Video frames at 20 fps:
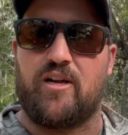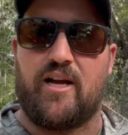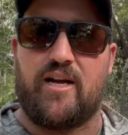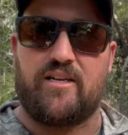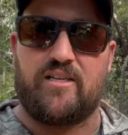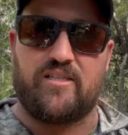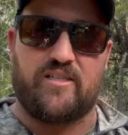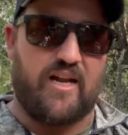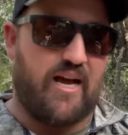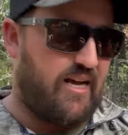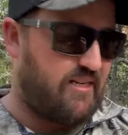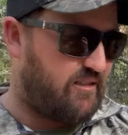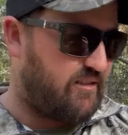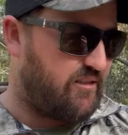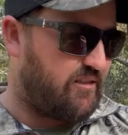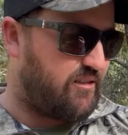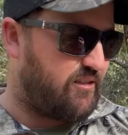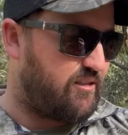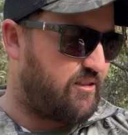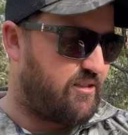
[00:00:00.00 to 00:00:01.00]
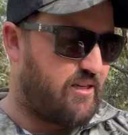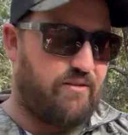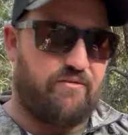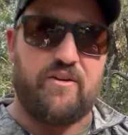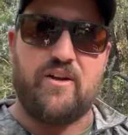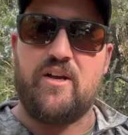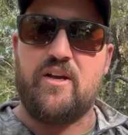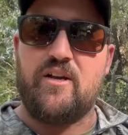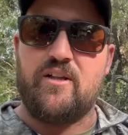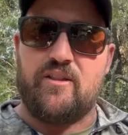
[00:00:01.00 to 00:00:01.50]
hunters licenses and stuff
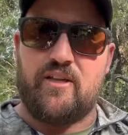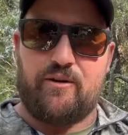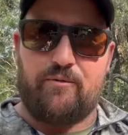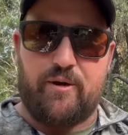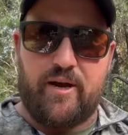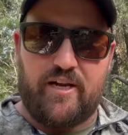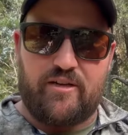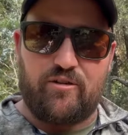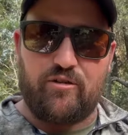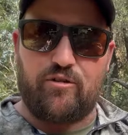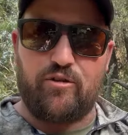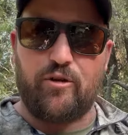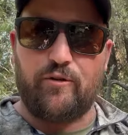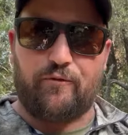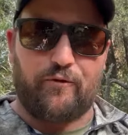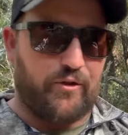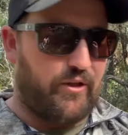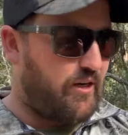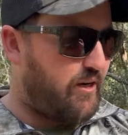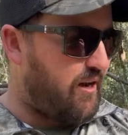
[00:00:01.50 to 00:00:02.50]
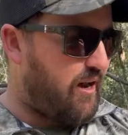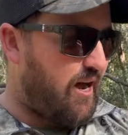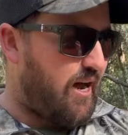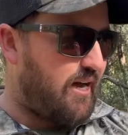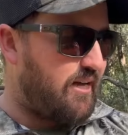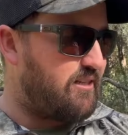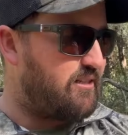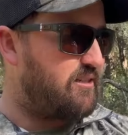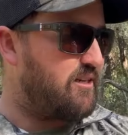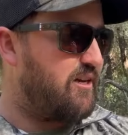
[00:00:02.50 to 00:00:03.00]
that we had to do for the
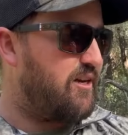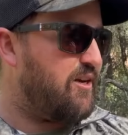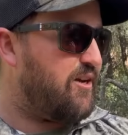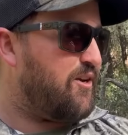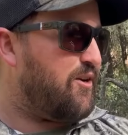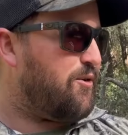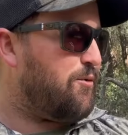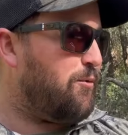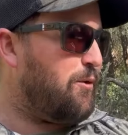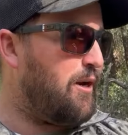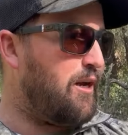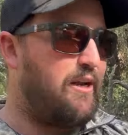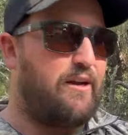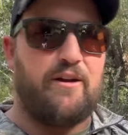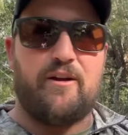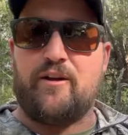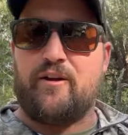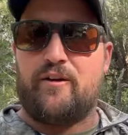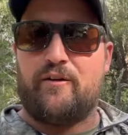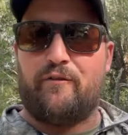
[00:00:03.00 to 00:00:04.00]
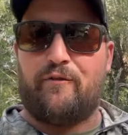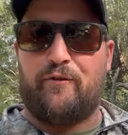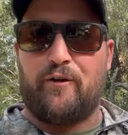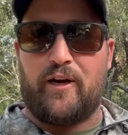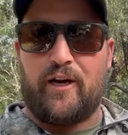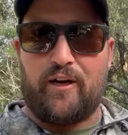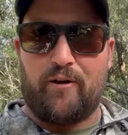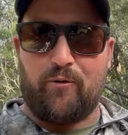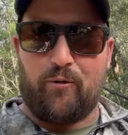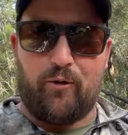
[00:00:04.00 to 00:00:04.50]
clients. We'd fill
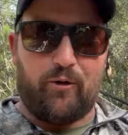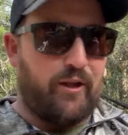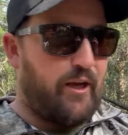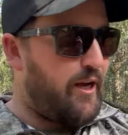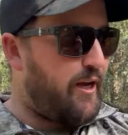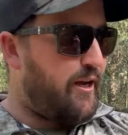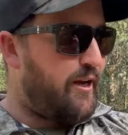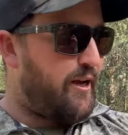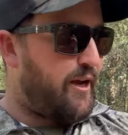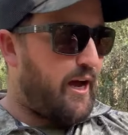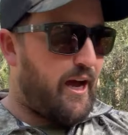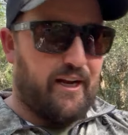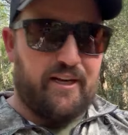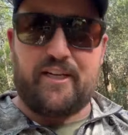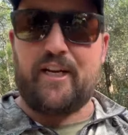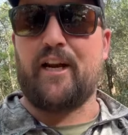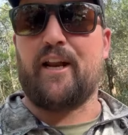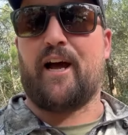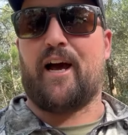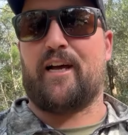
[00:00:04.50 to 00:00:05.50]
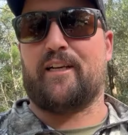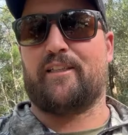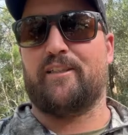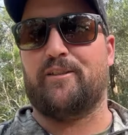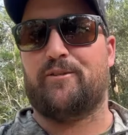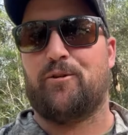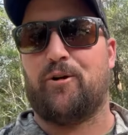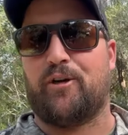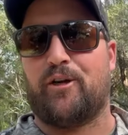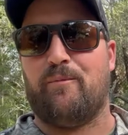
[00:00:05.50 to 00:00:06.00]
in all the hunting license
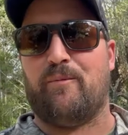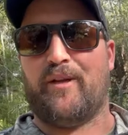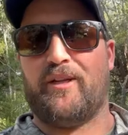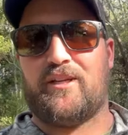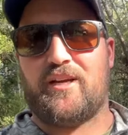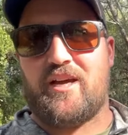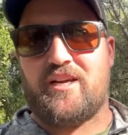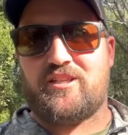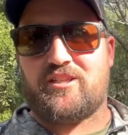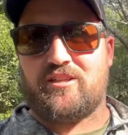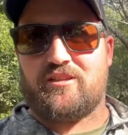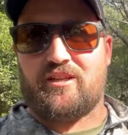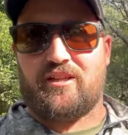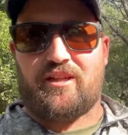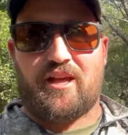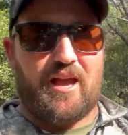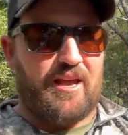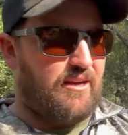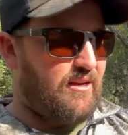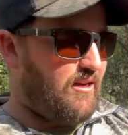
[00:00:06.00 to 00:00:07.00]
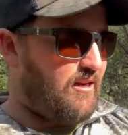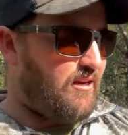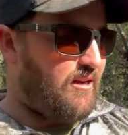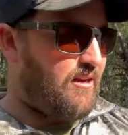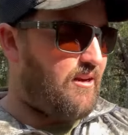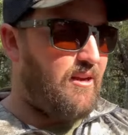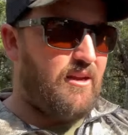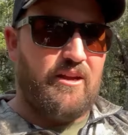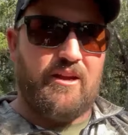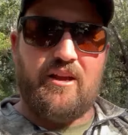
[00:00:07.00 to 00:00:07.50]
documentation that they needed,
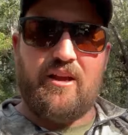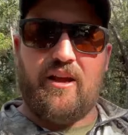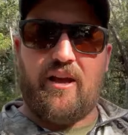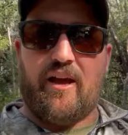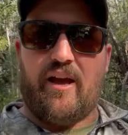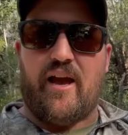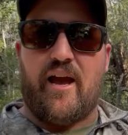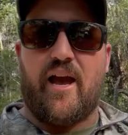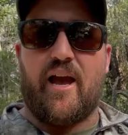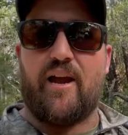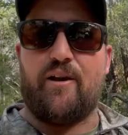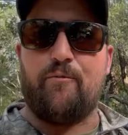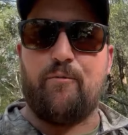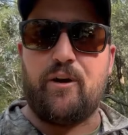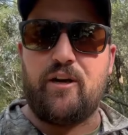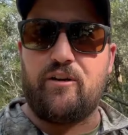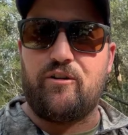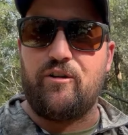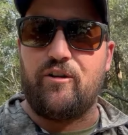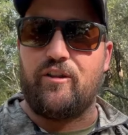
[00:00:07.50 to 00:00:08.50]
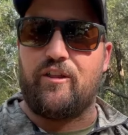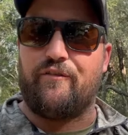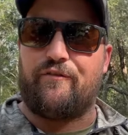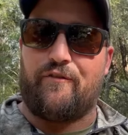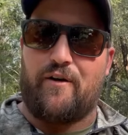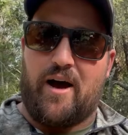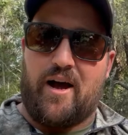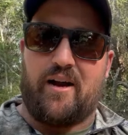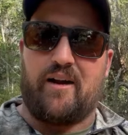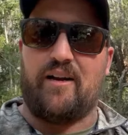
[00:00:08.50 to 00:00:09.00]
and we'd do the
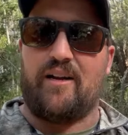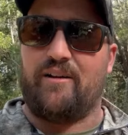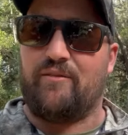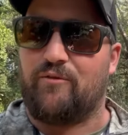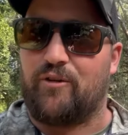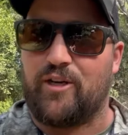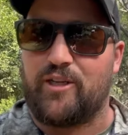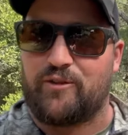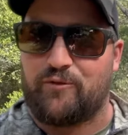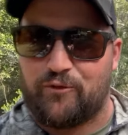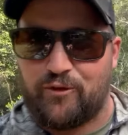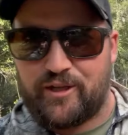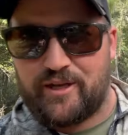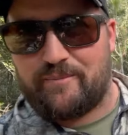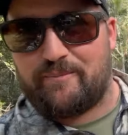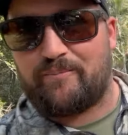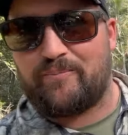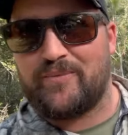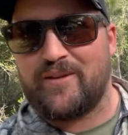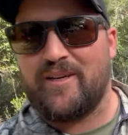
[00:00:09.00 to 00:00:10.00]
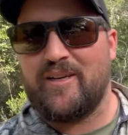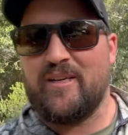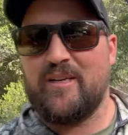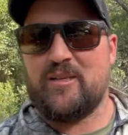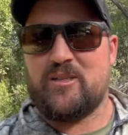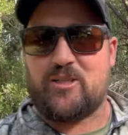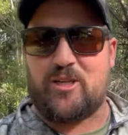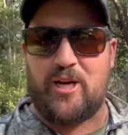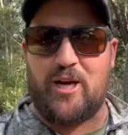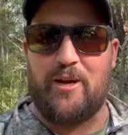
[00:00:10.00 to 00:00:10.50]
final invoice for them.
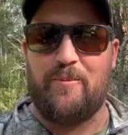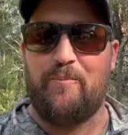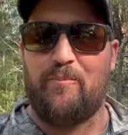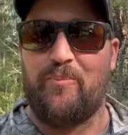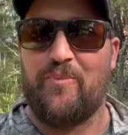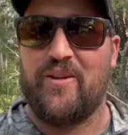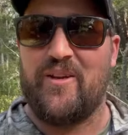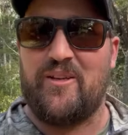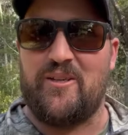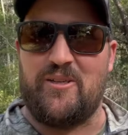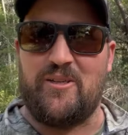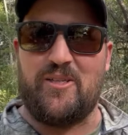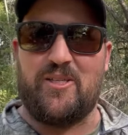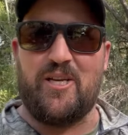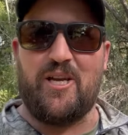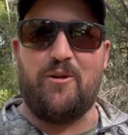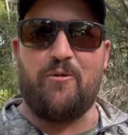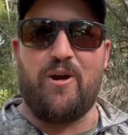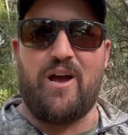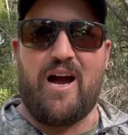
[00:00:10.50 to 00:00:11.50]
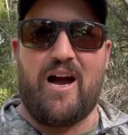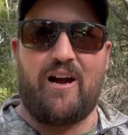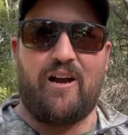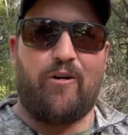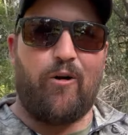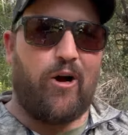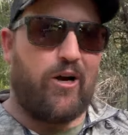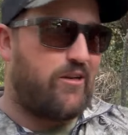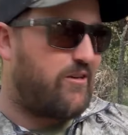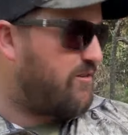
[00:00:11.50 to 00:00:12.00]
So you see where I
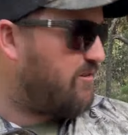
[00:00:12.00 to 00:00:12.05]
got